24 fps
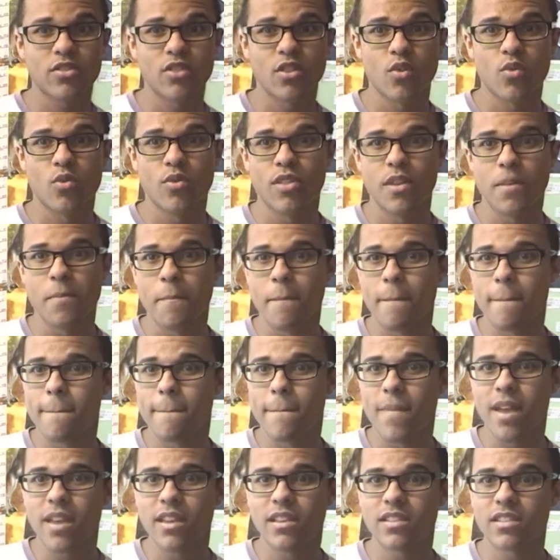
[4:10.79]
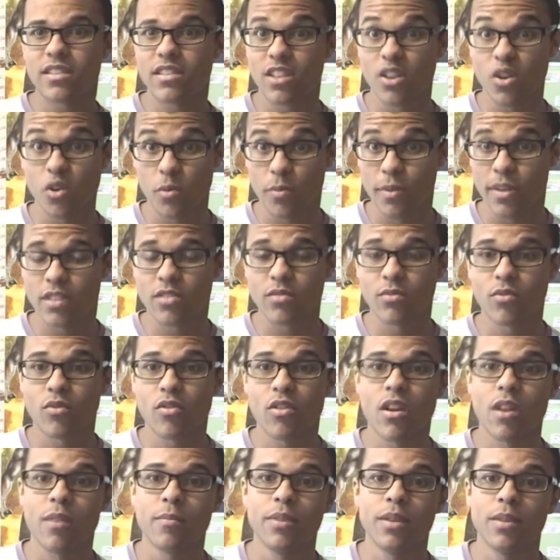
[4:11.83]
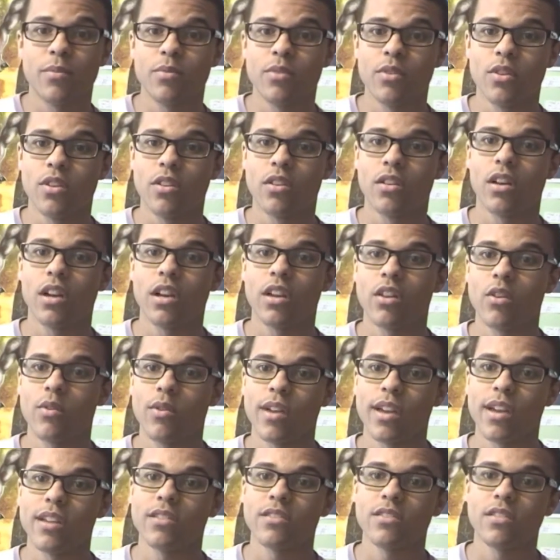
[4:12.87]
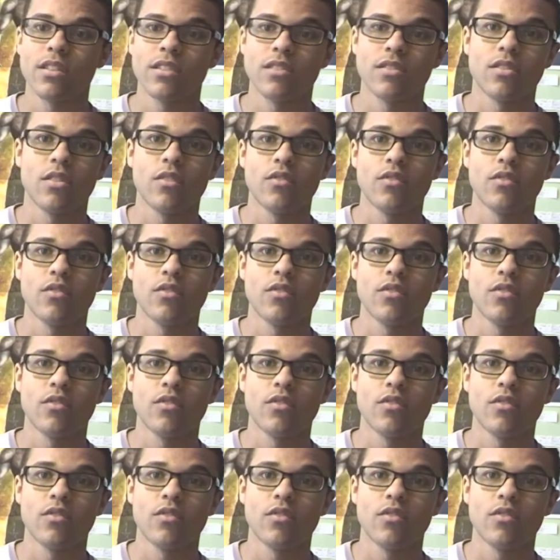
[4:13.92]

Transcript: so there may still be some crime, people that go against things.